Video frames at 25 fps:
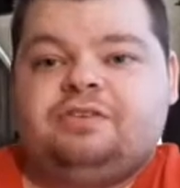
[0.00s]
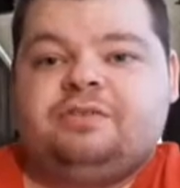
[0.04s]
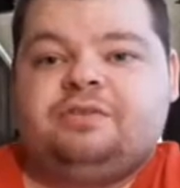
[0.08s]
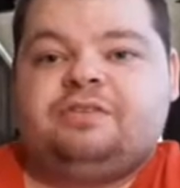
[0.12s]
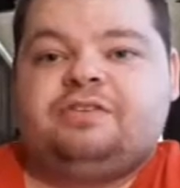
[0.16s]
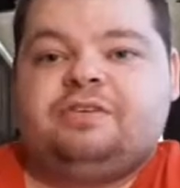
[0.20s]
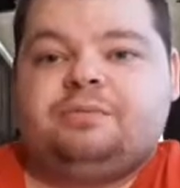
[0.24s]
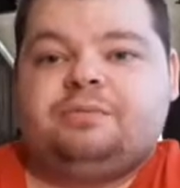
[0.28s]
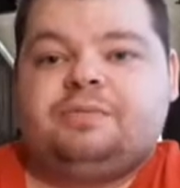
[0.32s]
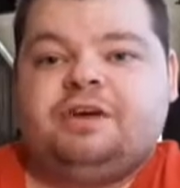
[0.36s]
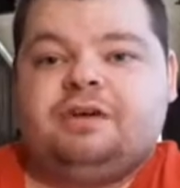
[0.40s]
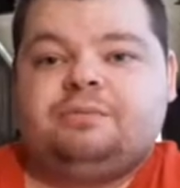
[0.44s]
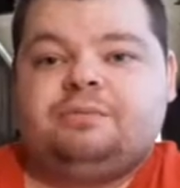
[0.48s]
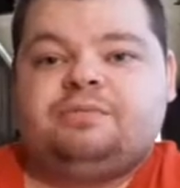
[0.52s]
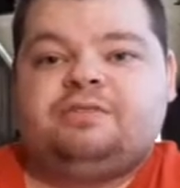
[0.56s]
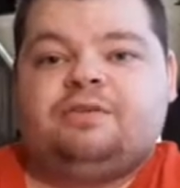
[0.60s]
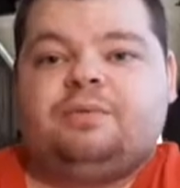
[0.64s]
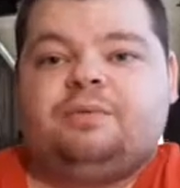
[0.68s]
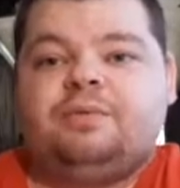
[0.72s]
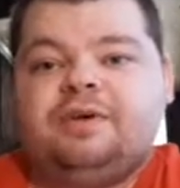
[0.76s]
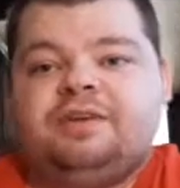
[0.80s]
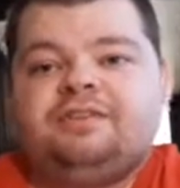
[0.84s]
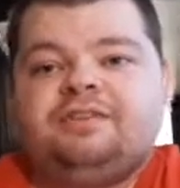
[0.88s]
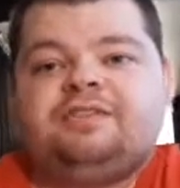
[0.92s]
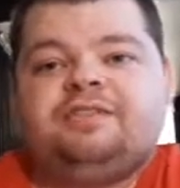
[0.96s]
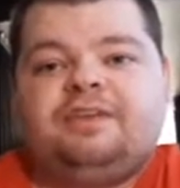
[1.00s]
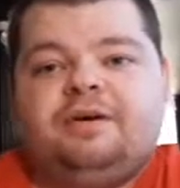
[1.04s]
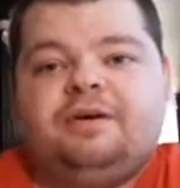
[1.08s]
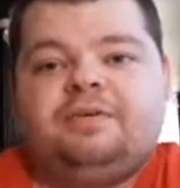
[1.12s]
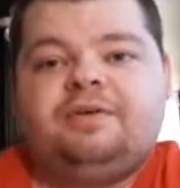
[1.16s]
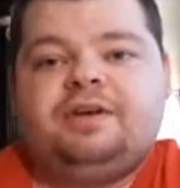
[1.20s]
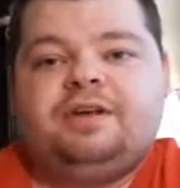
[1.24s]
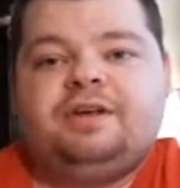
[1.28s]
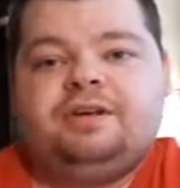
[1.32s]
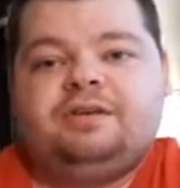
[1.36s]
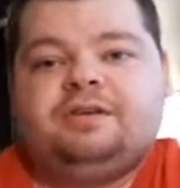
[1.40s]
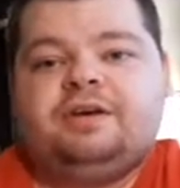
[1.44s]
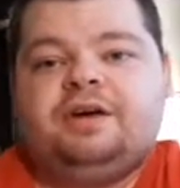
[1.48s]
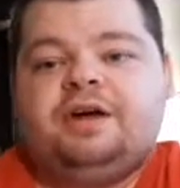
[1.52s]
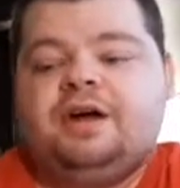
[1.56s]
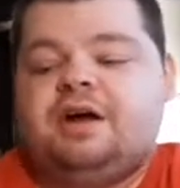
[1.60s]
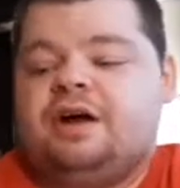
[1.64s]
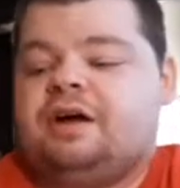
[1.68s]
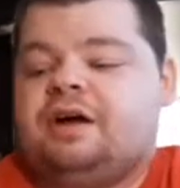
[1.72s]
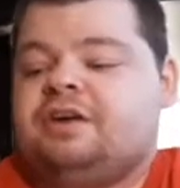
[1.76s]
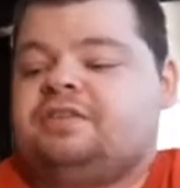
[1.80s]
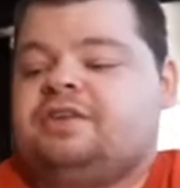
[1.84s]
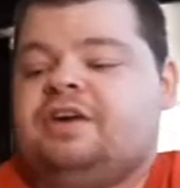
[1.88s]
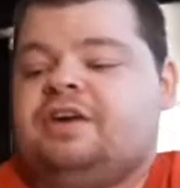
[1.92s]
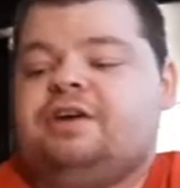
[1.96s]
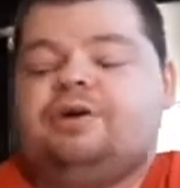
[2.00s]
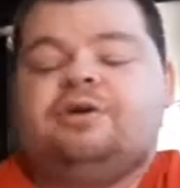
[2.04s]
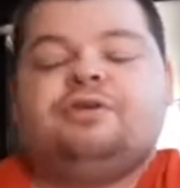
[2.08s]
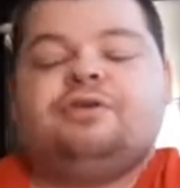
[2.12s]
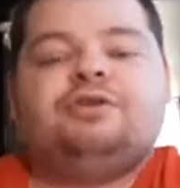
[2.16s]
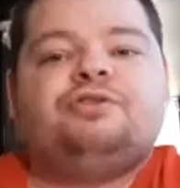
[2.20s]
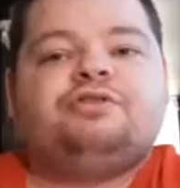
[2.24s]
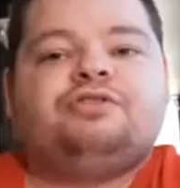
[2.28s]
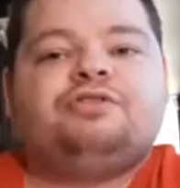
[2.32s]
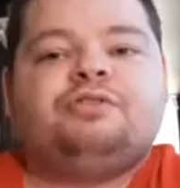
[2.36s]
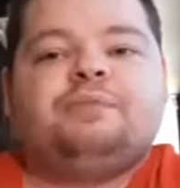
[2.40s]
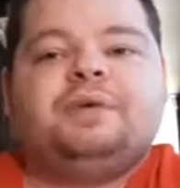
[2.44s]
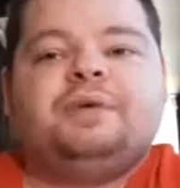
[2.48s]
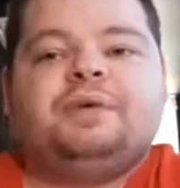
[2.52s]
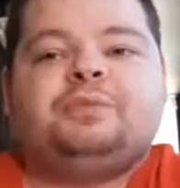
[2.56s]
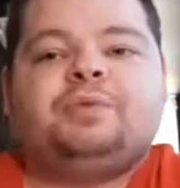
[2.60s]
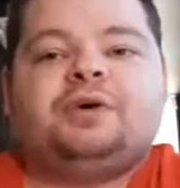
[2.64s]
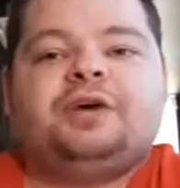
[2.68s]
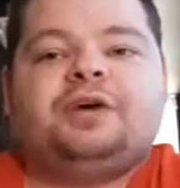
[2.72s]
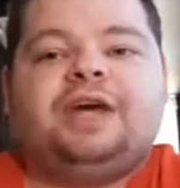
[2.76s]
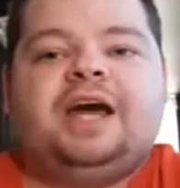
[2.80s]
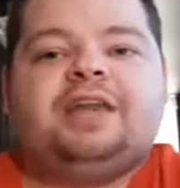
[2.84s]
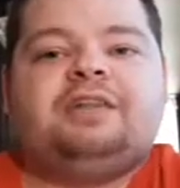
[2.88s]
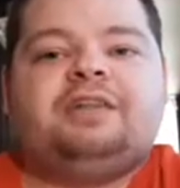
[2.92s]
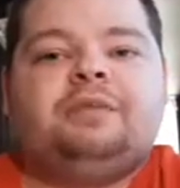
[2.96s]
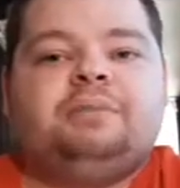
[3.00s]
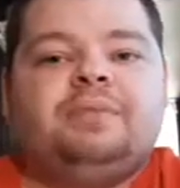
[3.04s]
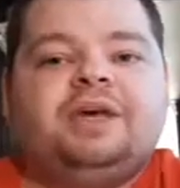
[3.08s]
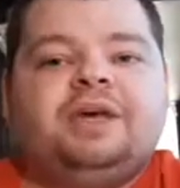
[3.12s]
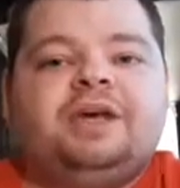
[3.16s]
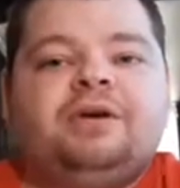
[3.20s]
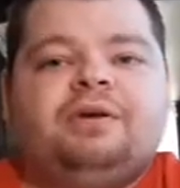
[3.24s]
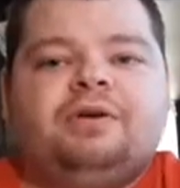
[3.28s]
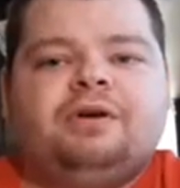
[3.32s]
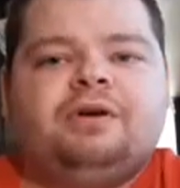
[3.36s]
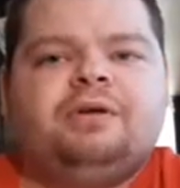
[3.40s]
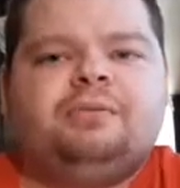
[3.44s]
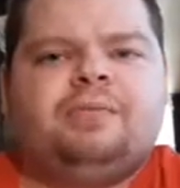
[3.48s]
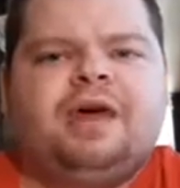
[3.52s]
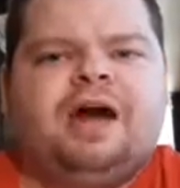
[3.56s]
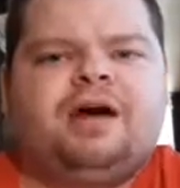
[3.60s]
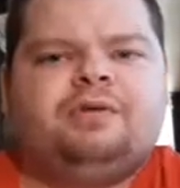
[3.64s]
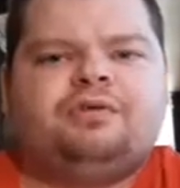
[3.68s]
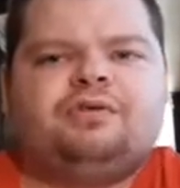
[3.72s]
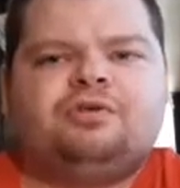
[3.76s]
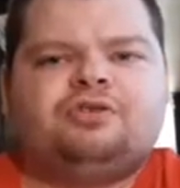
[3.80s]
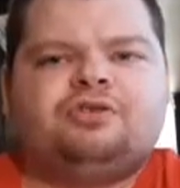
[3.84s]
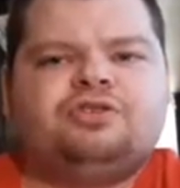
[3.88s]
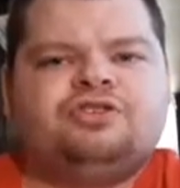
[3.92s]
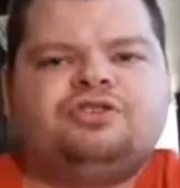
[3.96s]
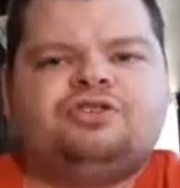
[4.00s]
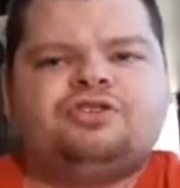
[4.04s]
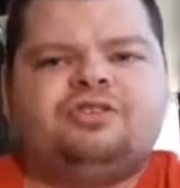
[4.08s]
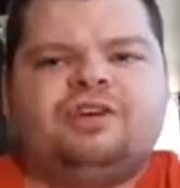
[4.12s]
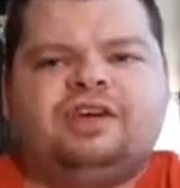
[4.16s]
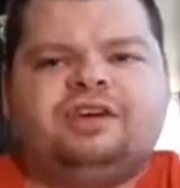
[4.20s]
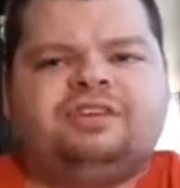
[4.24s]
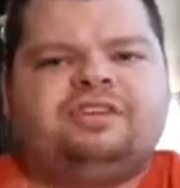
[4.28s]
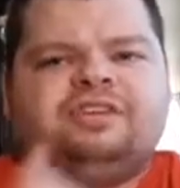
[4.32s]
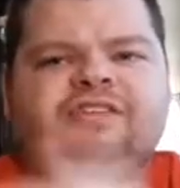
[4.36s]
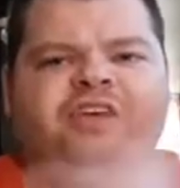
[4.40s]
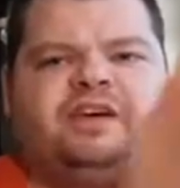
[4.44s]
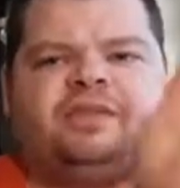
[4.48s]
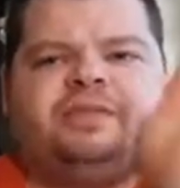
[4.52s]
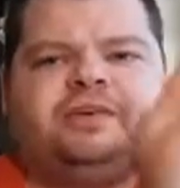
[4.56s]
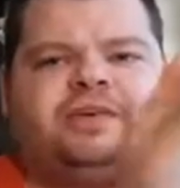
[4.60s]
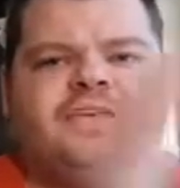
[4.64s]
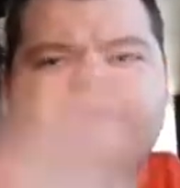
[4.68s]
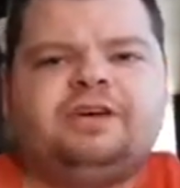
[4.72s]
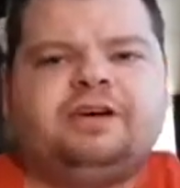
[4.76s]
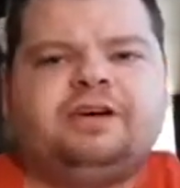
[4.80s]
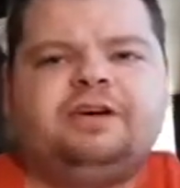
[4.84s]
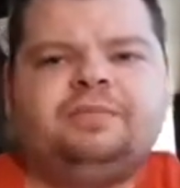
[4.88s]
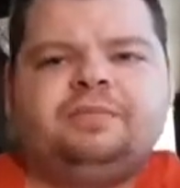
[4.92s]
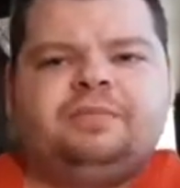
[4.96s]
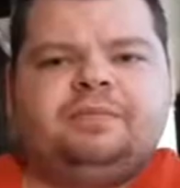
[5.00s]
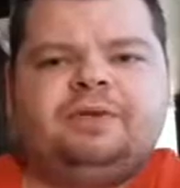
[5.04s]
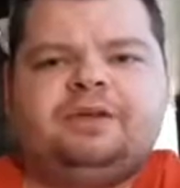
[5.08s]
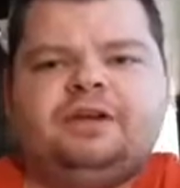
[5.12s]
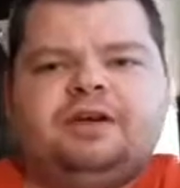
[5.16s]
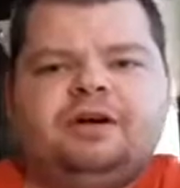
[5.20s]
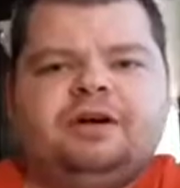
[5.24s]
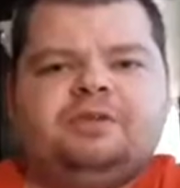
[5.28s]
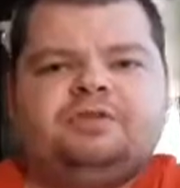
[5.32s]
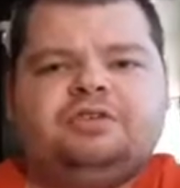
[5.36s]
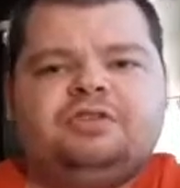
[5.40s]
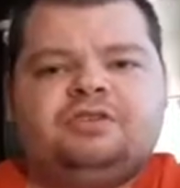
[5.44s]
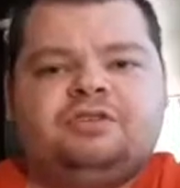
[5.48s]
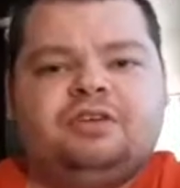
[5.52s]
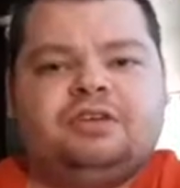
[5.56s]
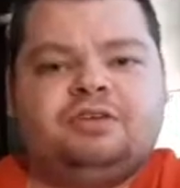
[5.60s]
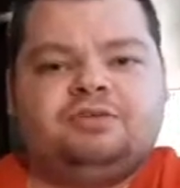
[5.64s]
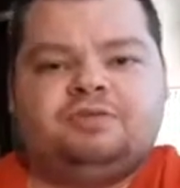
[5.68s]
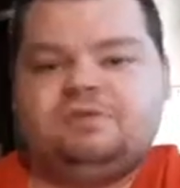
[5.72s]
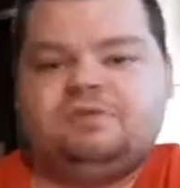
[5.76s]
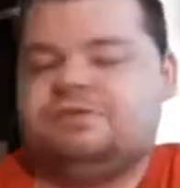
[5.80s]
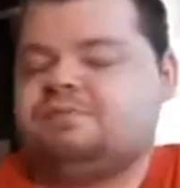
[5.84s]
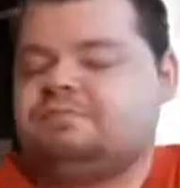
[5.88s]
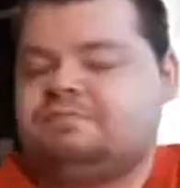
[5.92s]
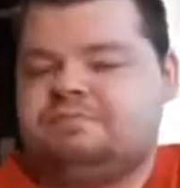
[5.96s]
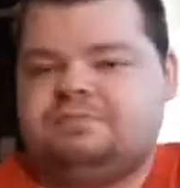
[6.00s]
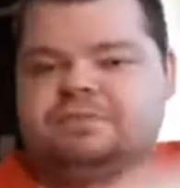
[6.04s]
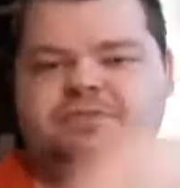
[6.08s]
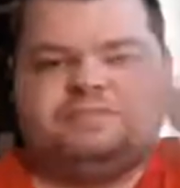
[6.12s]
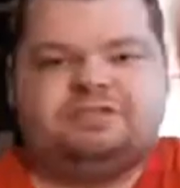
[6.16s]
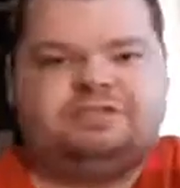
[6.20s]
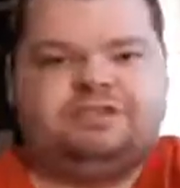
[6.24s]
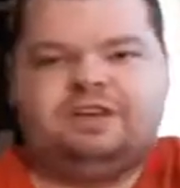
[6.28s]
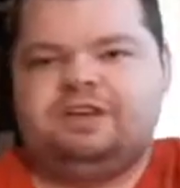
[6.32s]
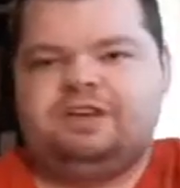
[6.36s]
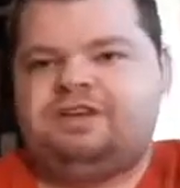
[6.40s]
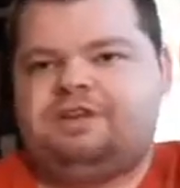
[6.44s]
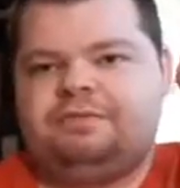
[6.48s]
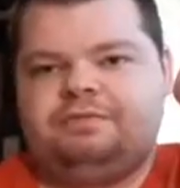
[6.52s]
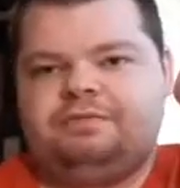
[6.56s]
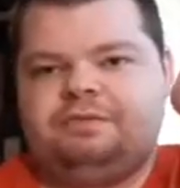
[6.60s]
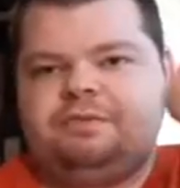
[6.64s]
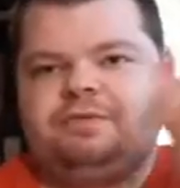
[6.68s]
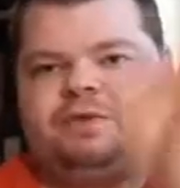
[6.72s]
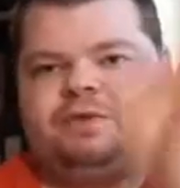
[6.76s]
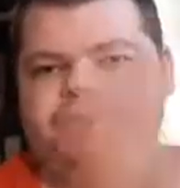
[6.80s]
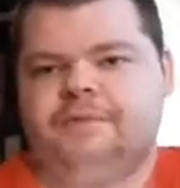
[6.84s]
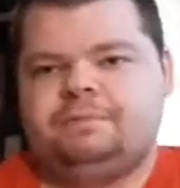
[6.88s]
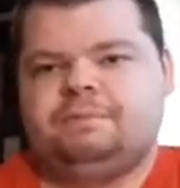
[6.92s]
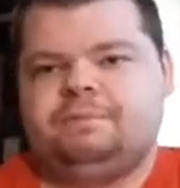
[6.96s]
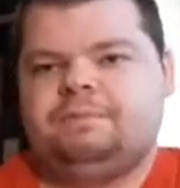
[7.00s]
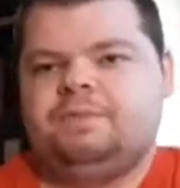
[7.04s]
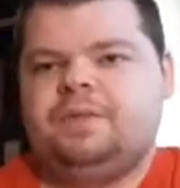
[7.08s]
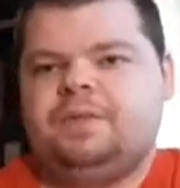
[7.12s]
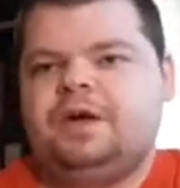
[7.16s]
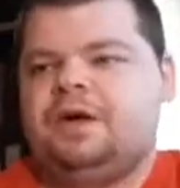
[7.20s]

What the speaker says: Sometimes someone is selling it, because I know it used to be where you had to bid on them. Now they're just like selling them, just like, oh, just take it if you want.